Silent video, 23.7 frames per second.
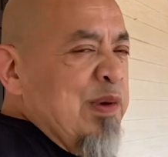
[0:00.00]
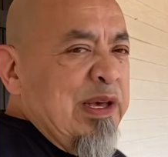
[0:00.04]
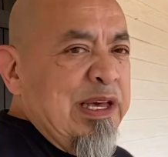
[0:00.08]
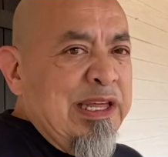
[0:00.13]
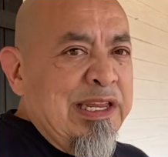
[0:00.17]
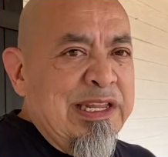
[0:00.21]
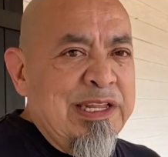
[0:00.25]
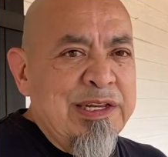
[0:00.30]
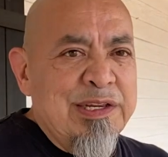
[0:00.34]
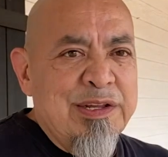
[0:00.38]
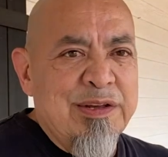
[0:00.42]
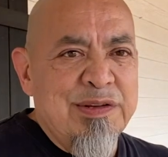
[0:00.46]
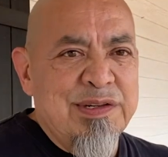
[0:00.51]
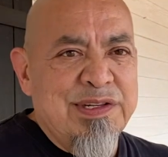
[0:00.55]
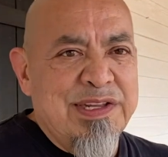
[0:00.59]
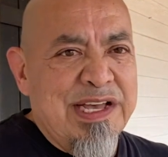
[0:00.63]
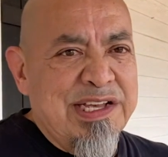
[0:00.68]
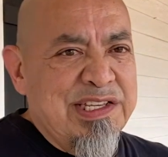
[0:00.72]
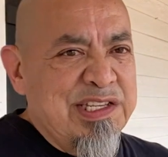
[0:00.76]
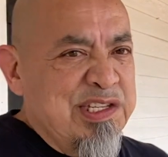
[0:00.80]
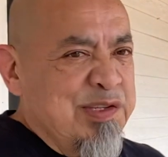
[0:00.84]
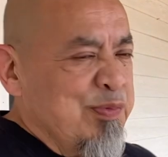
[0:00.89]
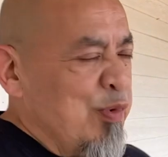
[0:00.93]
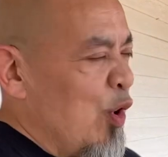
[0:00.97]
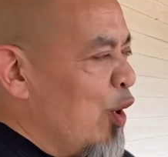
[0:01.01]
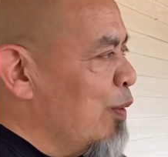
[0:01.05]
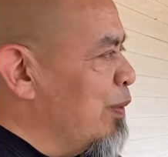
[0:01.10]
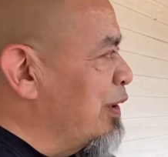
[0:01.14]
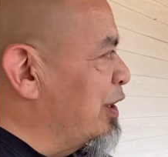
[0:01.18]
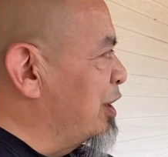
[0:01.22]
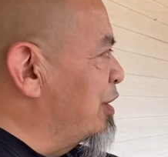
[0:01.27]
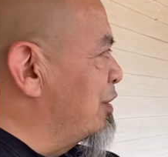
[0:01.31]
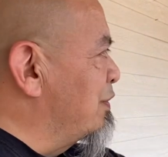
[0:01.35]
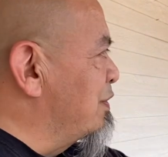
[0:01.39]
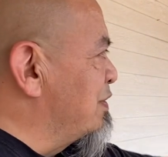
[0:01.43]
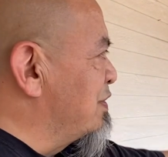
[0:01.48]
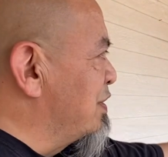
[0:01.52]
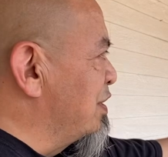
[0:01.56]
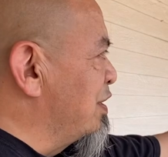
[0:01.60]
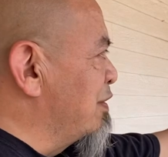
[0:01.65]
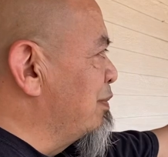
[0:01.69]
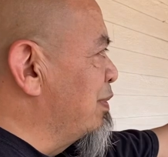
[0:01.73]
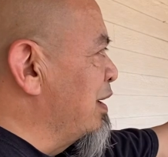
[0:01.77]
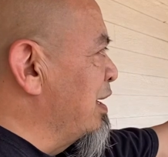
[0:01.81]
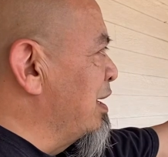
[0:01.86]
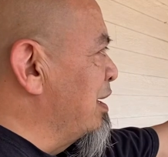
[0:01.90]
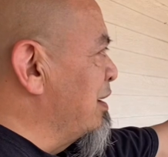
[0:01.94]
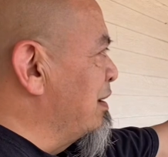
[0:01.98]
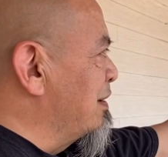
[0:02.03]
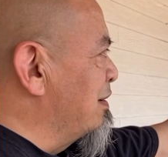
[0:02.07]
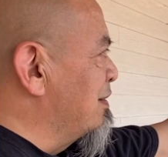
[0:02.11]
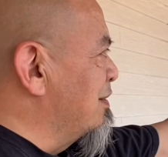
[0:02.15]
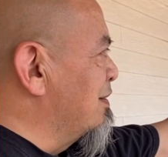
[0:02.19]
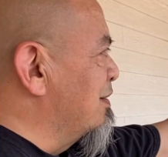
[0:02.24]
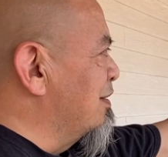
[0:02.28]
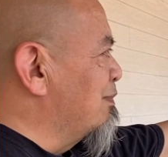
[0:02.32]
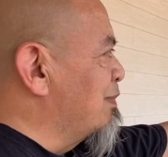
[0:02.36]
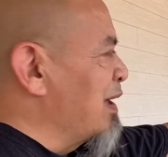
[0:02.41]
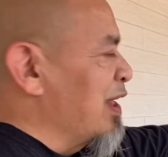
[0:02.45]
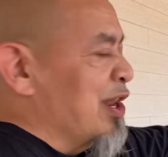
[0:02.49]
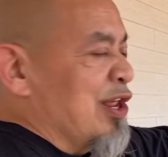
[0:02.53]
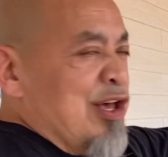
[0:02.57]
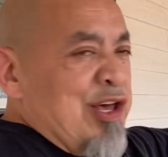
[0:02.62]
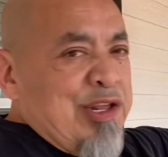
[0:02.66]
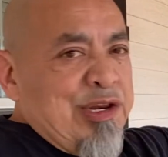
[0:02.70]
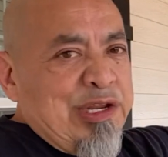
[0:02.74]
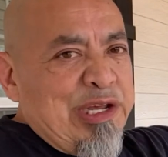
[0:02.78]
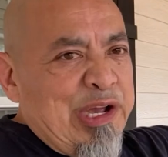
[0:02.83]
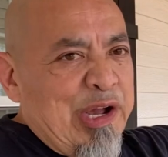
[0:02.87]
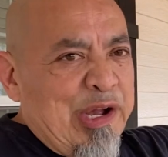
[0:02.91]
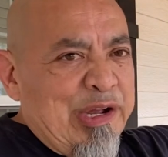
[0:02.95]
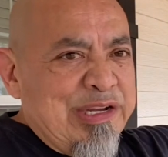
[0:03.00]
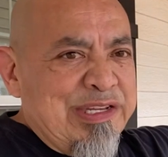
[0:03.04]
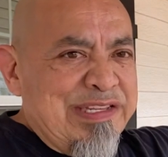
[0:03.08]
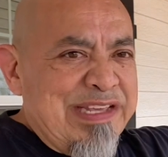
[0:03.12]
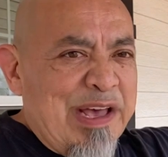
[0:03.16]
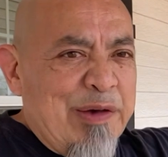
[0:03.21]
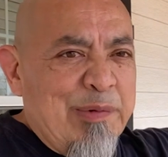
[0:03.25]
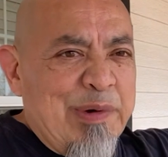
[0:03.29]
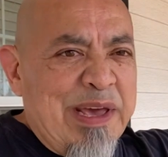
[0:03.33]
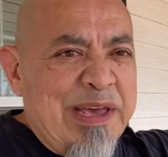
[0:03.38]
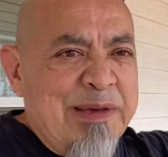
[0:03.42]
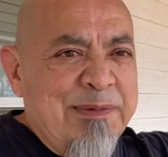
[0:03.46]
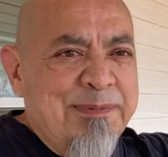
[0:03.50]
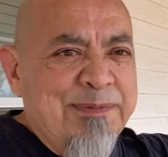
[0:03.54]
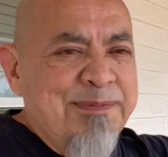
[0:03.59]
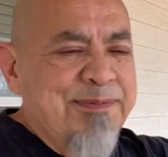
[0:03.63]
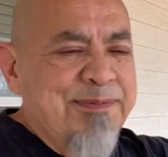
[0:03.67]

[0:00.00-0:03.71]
with Galindo's Texas BBQ is going to be about 100 yards that way.